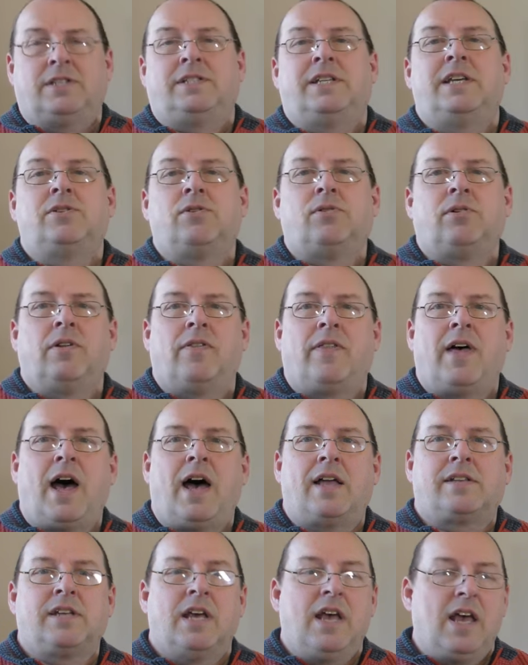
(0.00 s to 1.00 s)
did all of
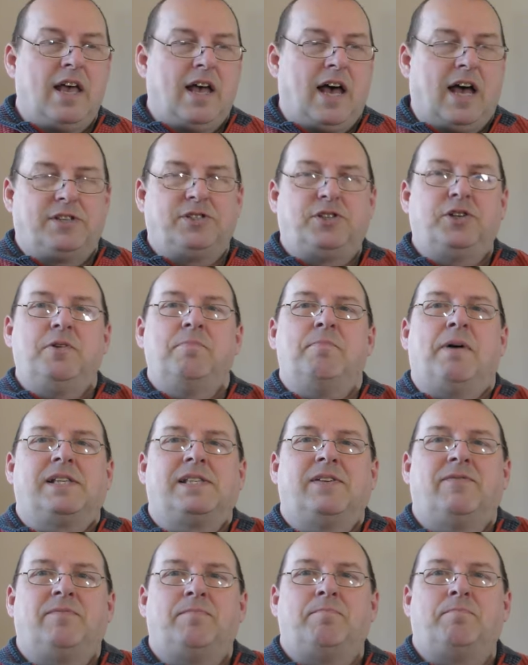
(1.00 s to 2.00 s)
that, had 2
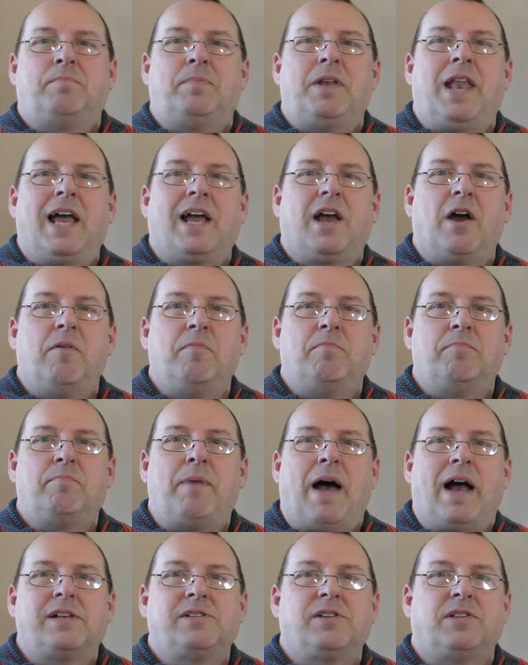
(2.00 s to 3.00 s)
massive Lego
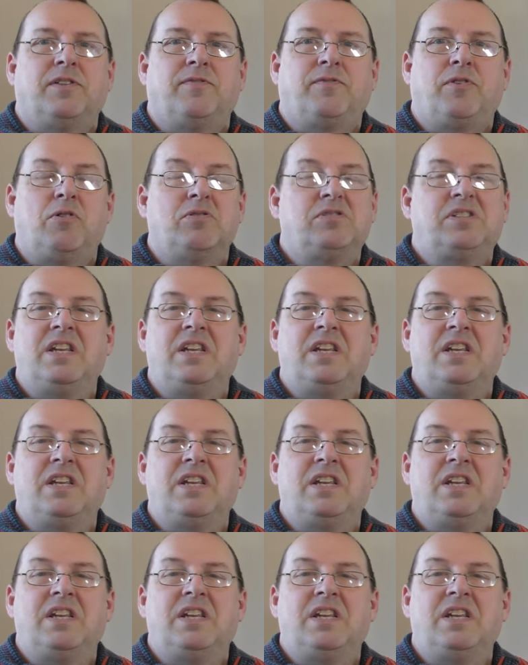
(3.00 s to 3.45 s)
bags on the floor,